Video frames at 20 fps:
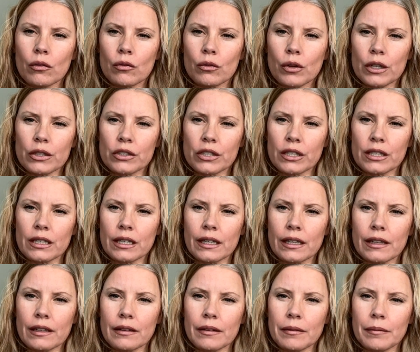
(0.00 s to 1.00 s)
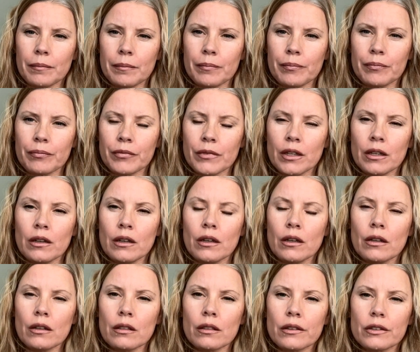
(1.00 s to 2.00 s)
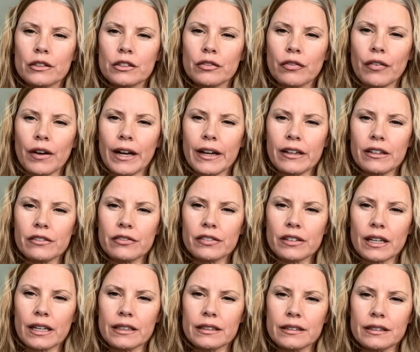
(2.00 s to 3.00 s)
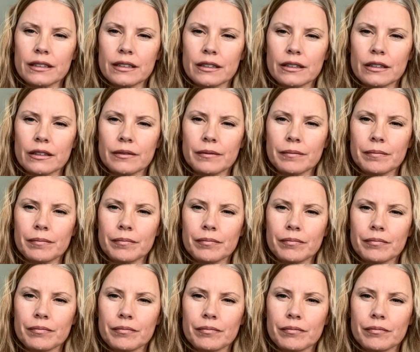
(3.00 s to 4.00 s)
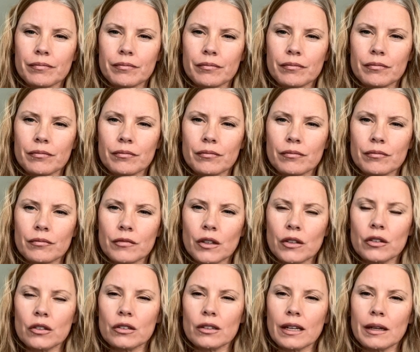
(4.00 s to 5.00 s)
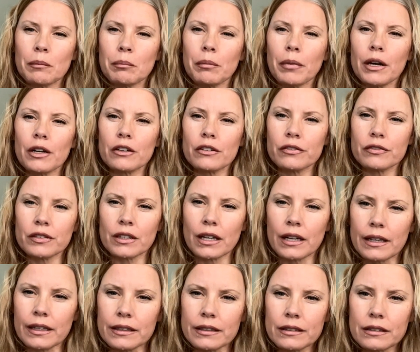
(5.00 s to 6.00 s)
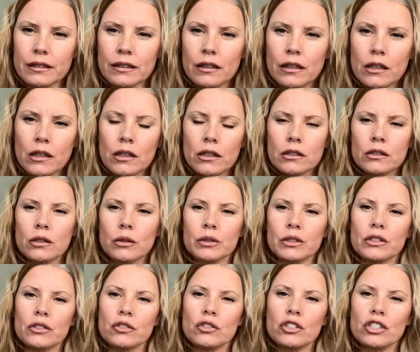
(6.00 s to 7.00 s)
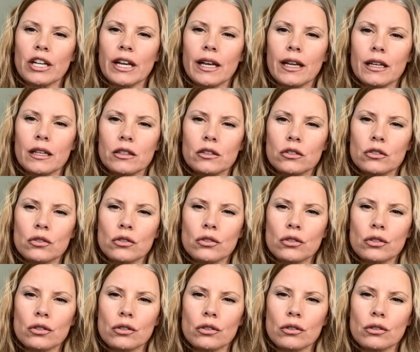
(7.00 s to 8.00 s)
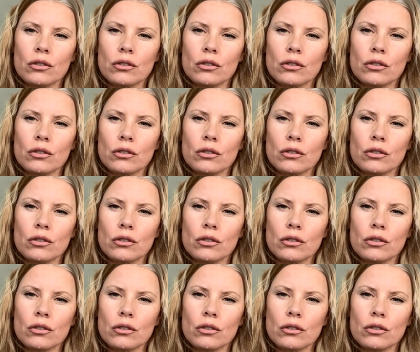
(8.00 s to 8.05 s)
rushing in. There's fireflies here. They're like butterflies. So it's change.